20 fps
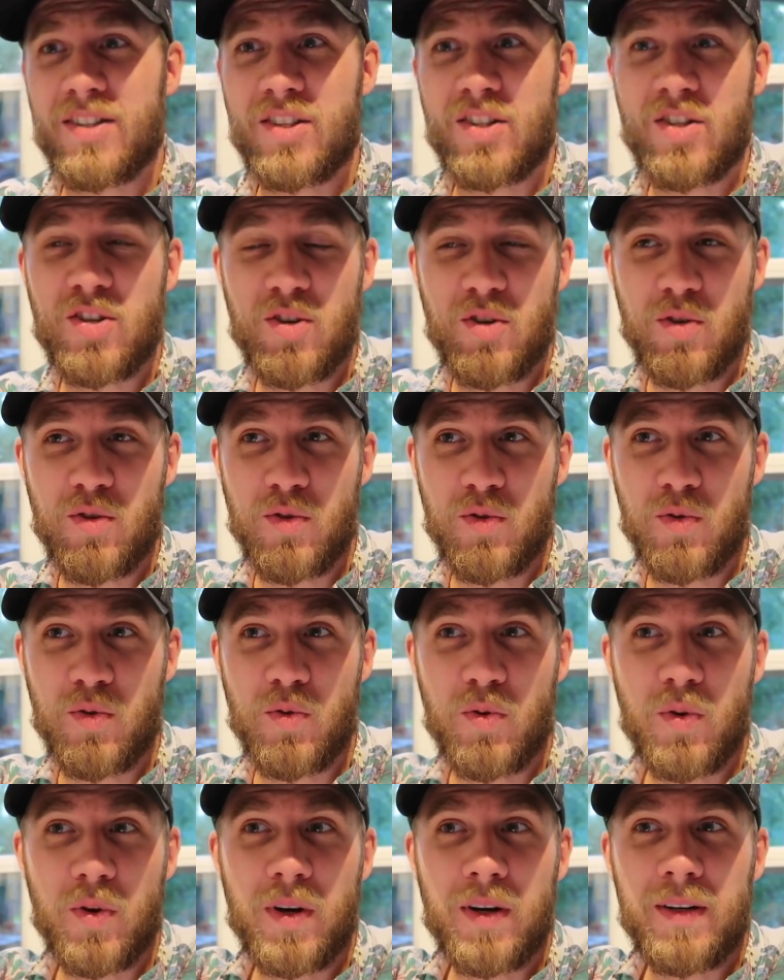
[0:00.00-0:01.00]

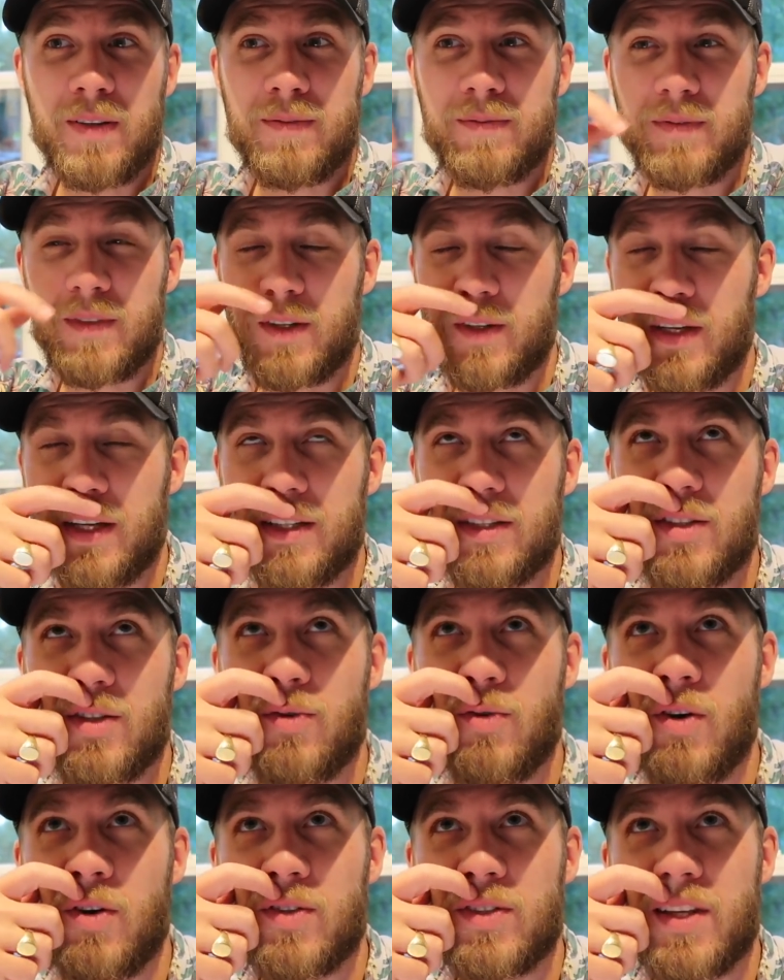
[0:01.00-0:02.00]
to, okay,
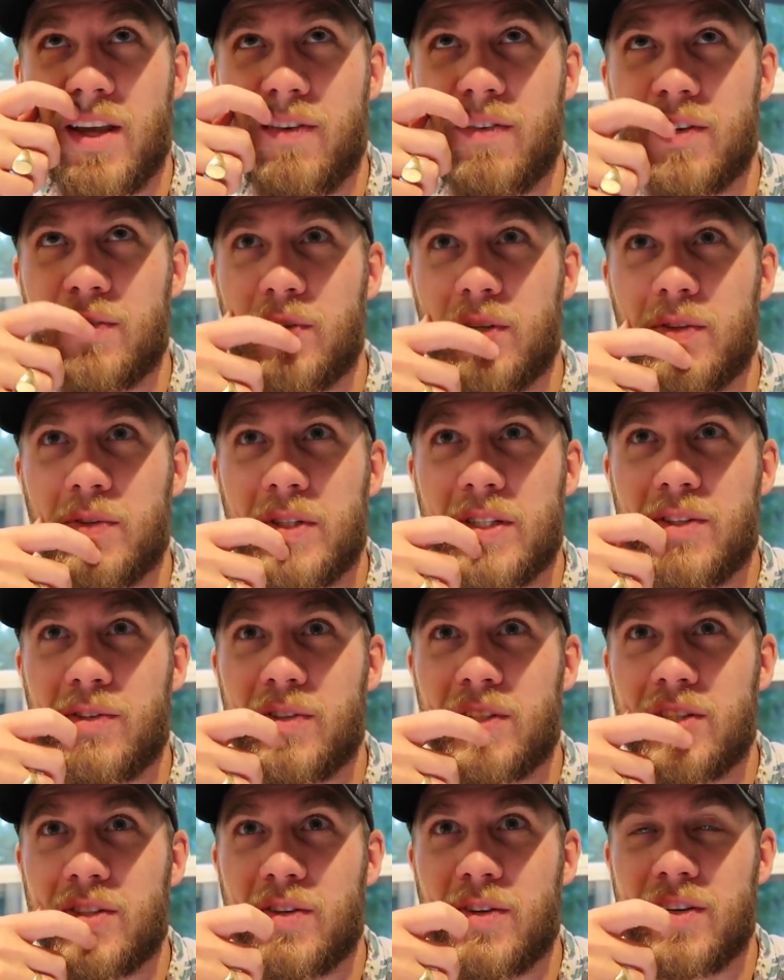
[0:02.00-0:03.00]
two oh seven, what do we do
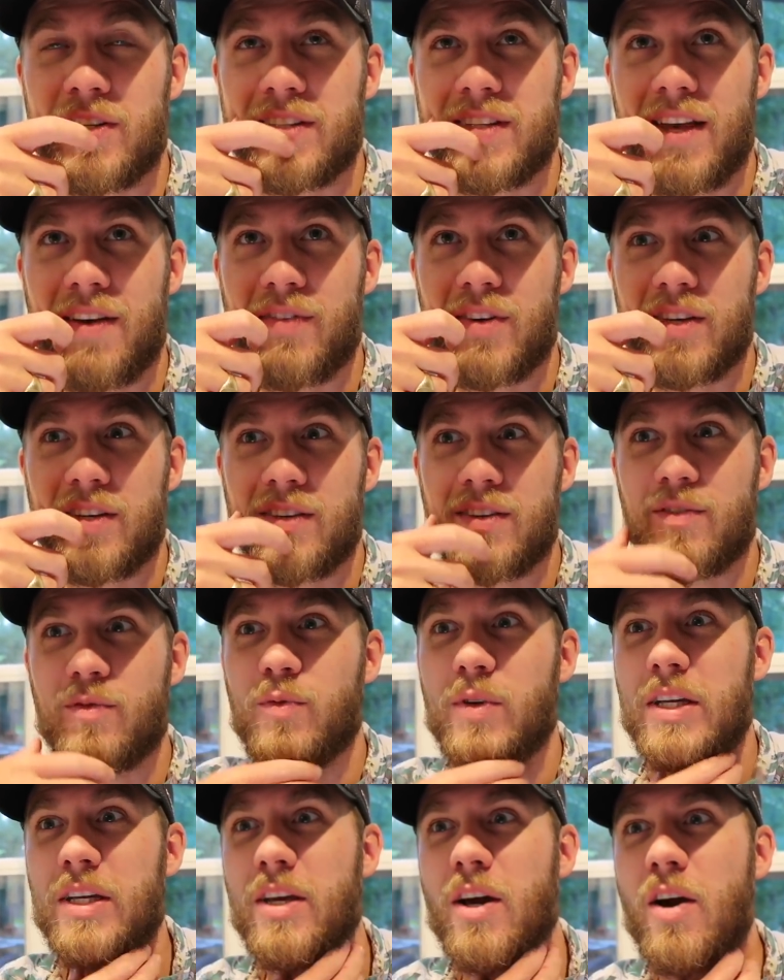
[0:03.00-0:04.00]
with two oh seven?
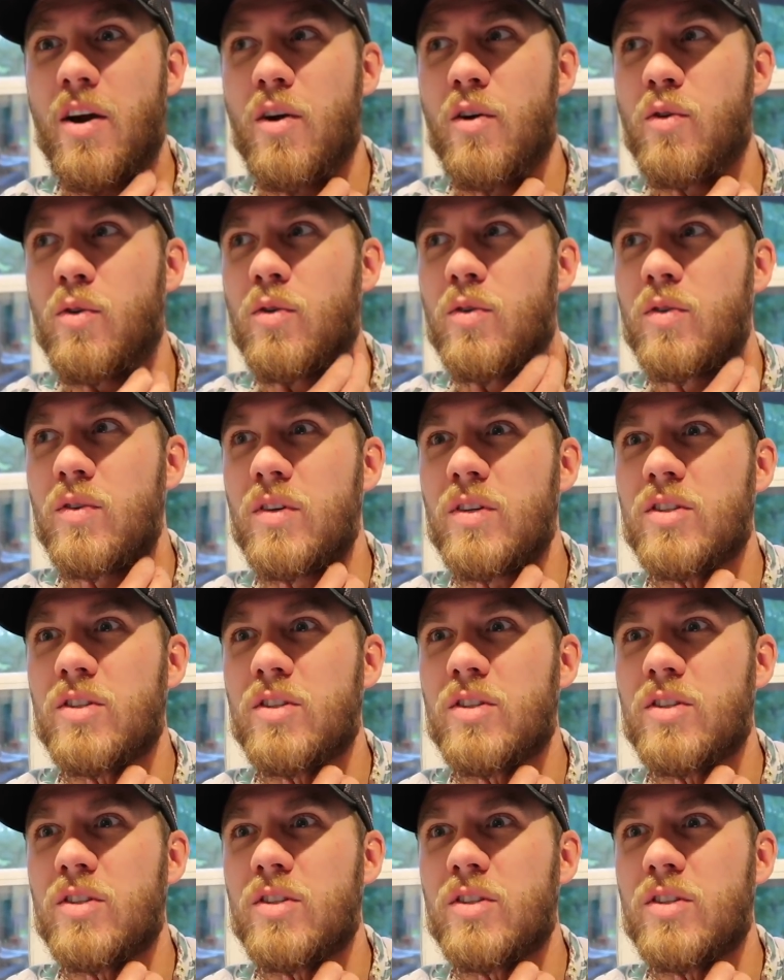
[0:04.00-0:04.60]
We go